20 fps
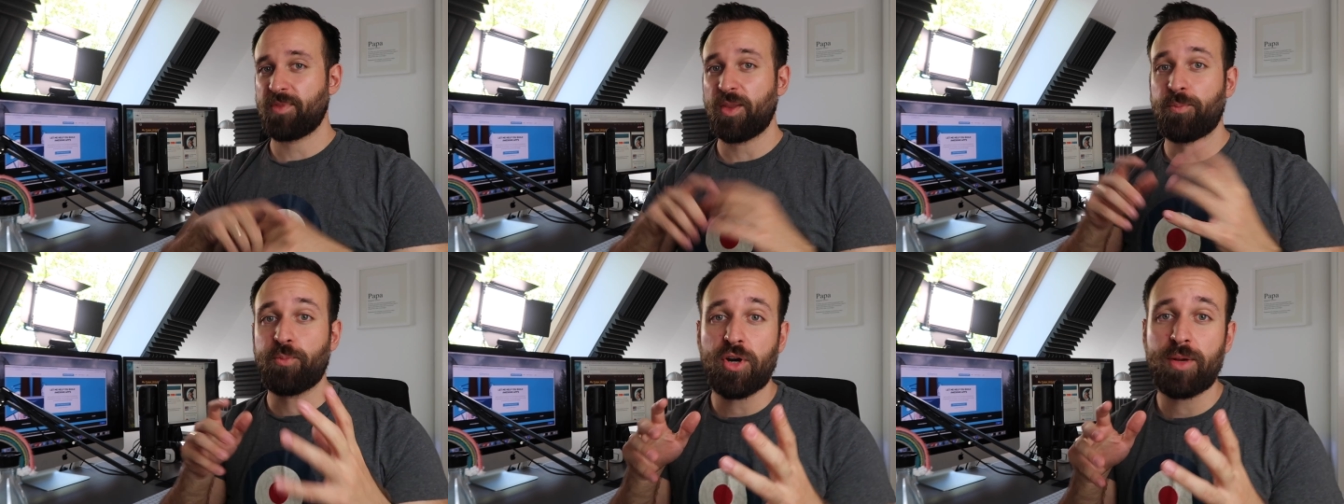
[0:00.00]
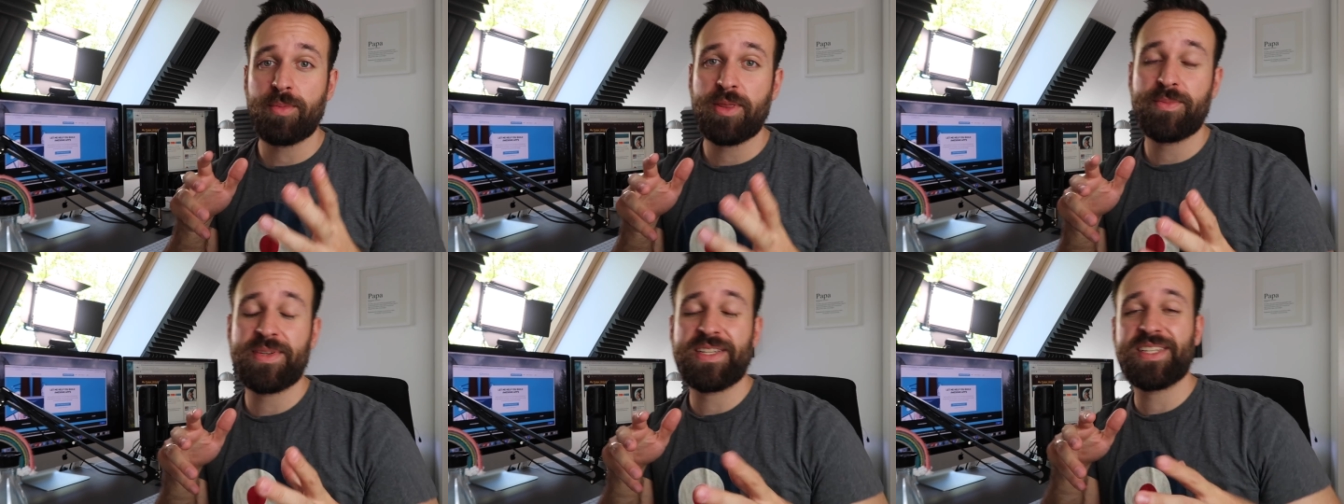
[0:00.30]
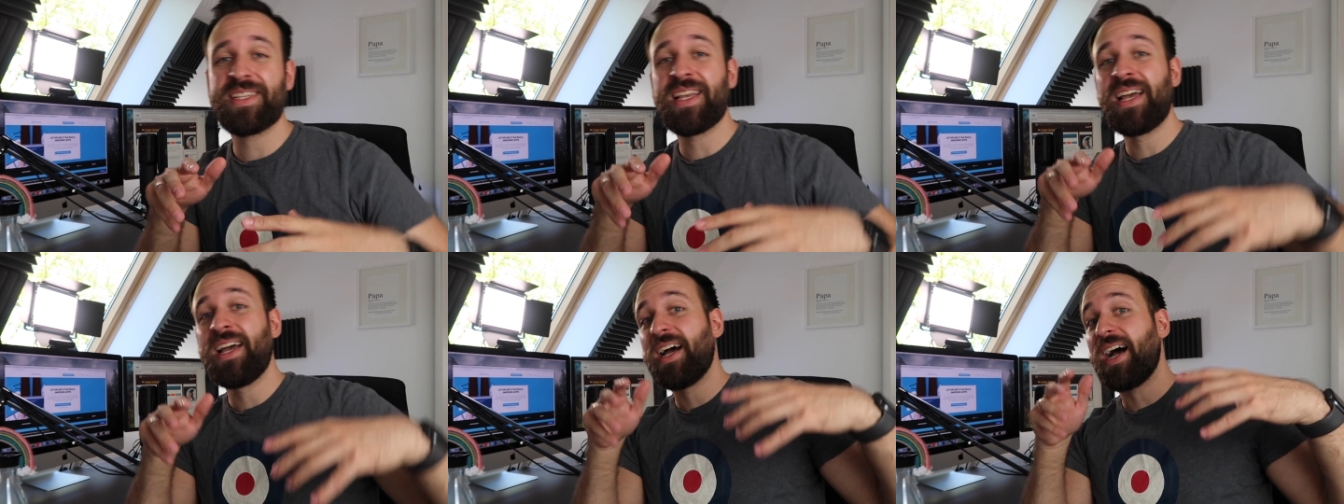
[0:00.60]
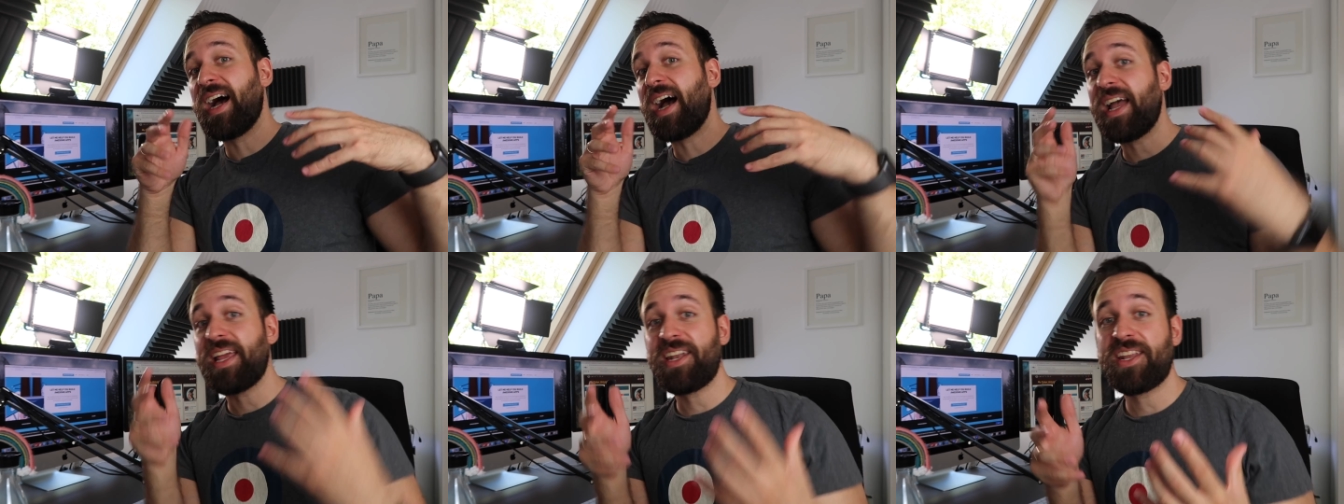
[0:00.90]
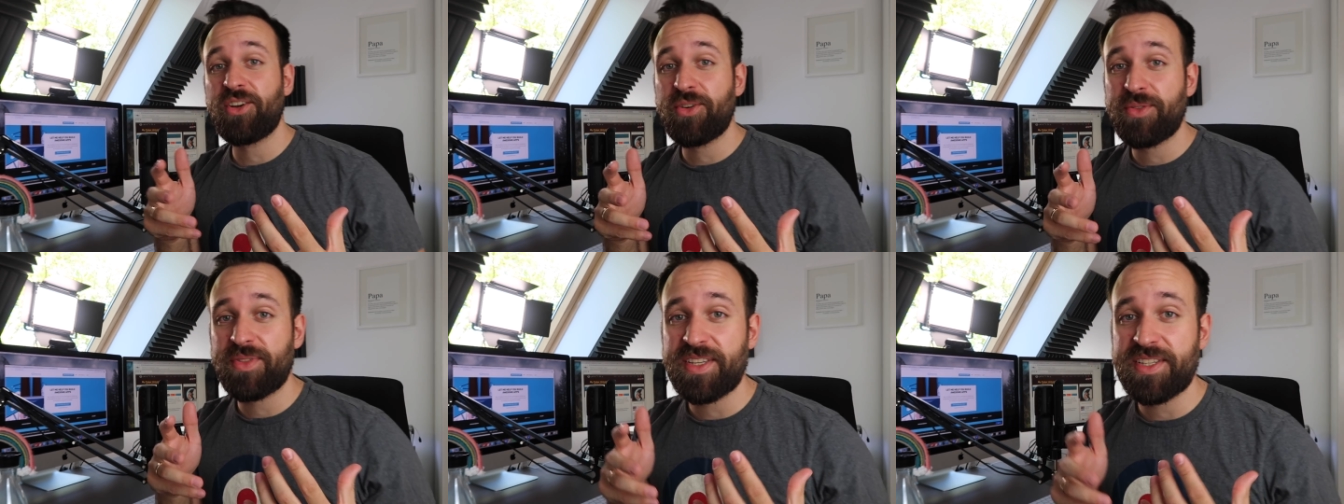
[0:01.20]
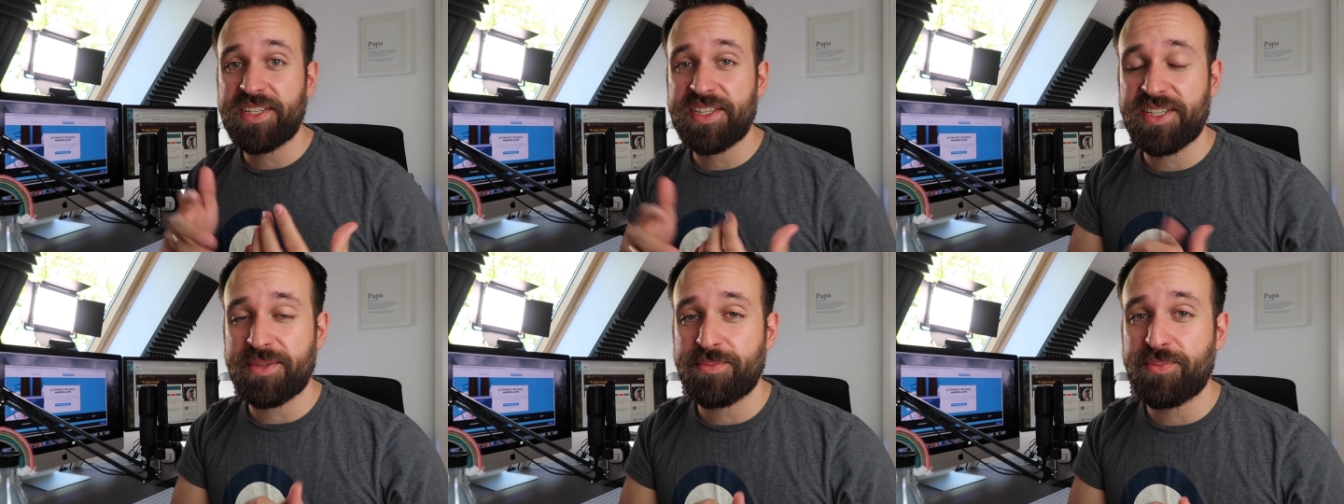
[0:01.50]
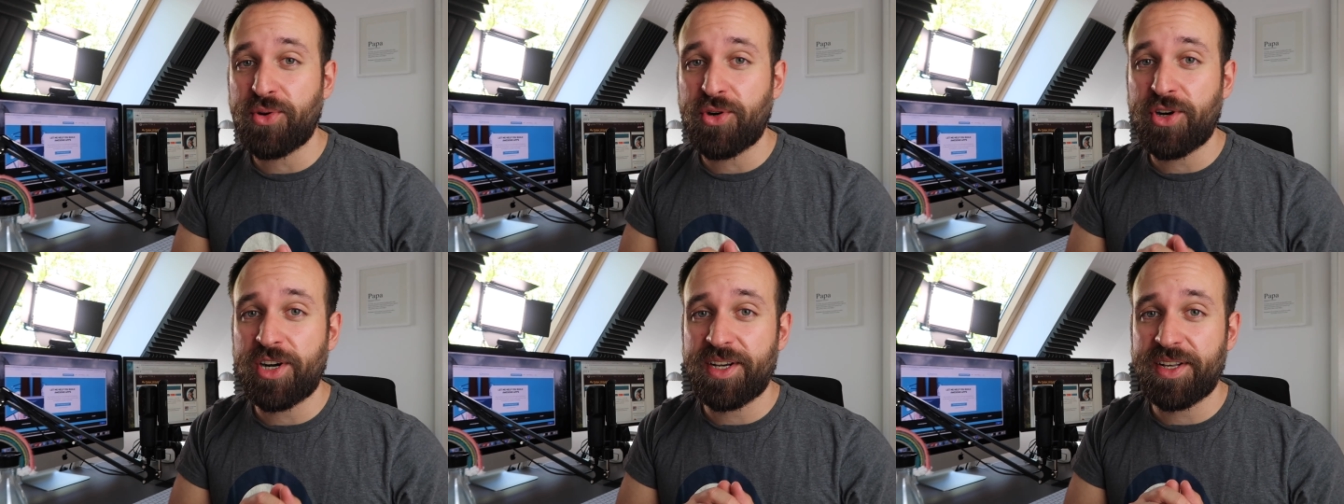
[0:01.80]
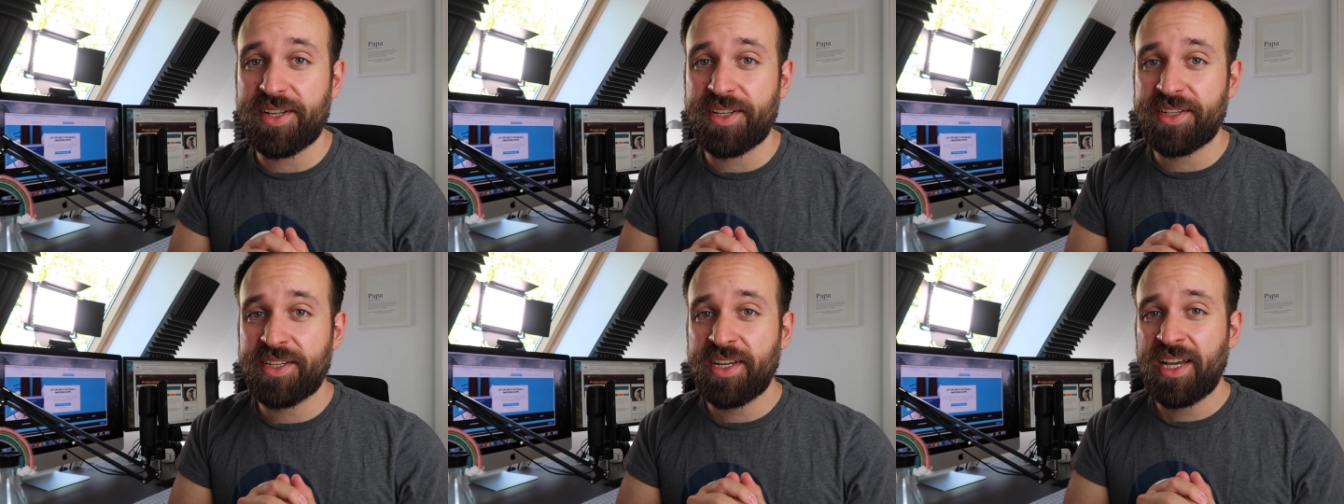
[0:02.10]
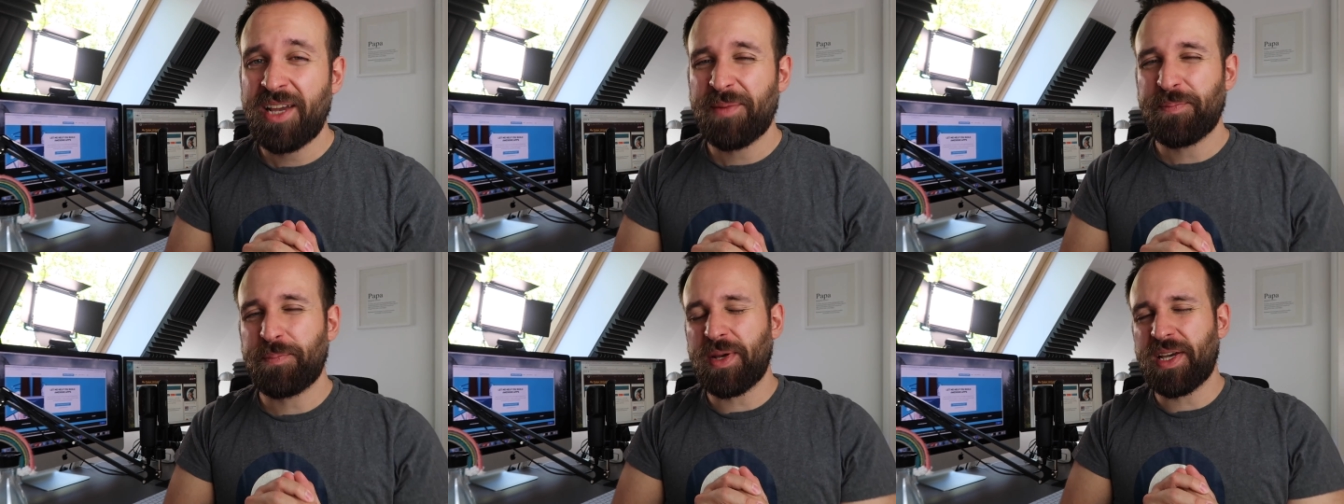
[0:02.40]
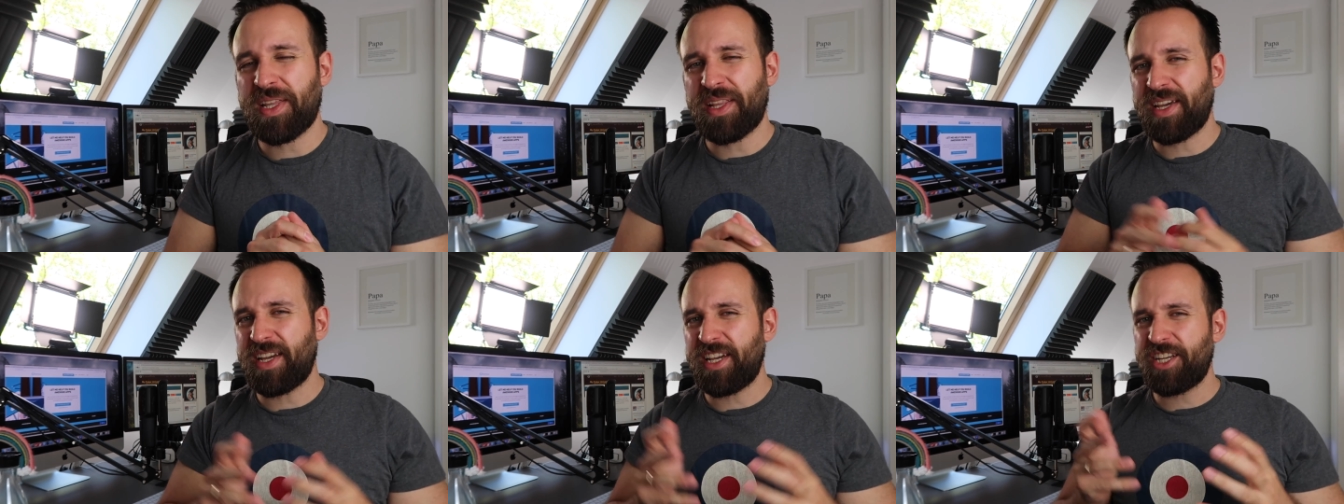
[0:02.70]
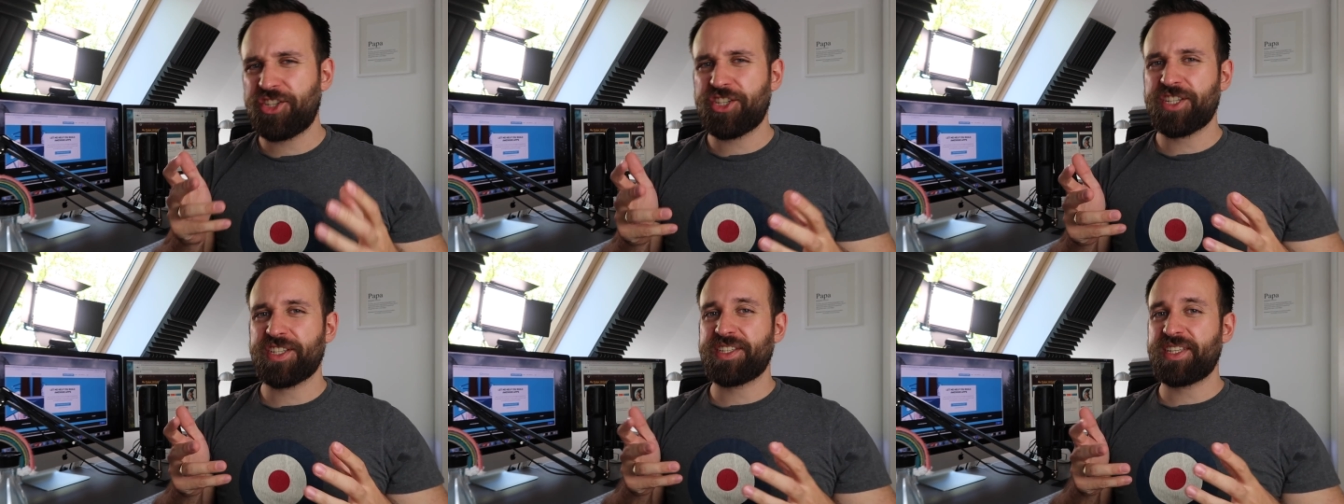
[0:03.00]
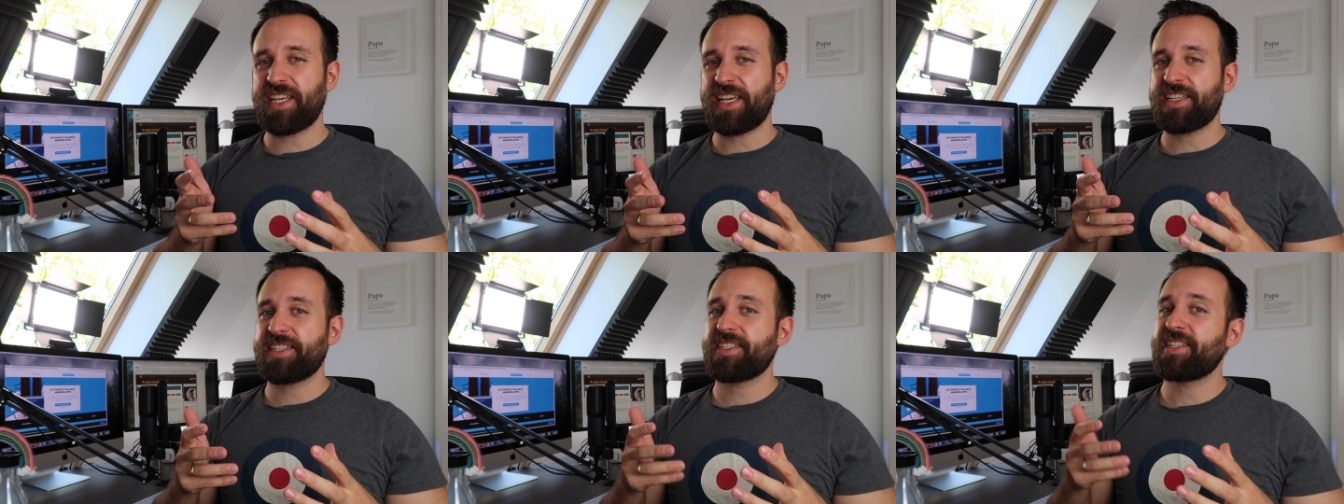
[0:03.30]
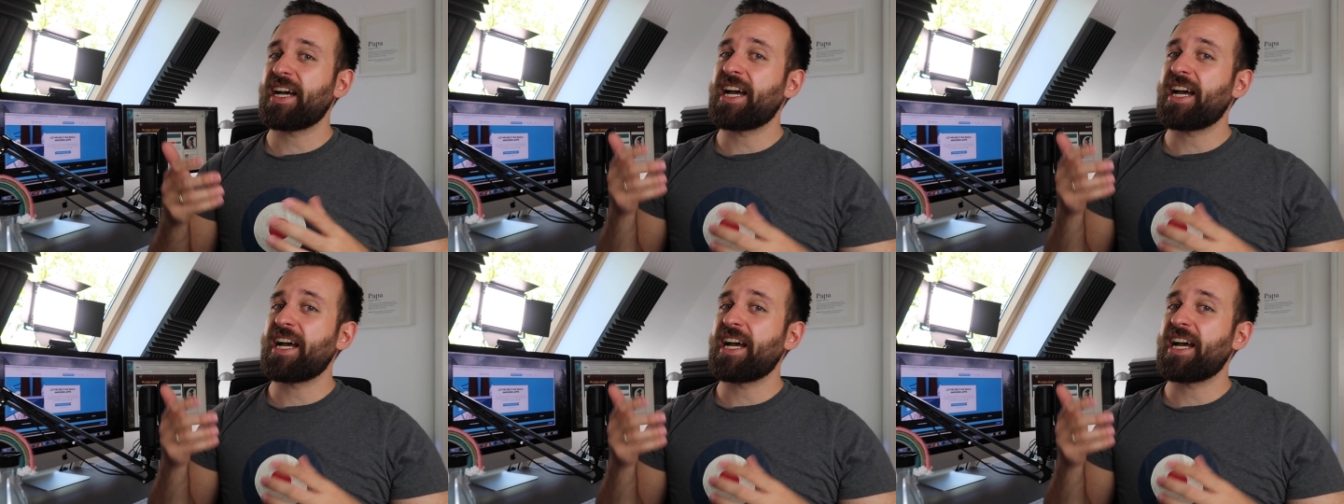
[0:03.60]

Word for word: The problem is I know this is important, but it just takes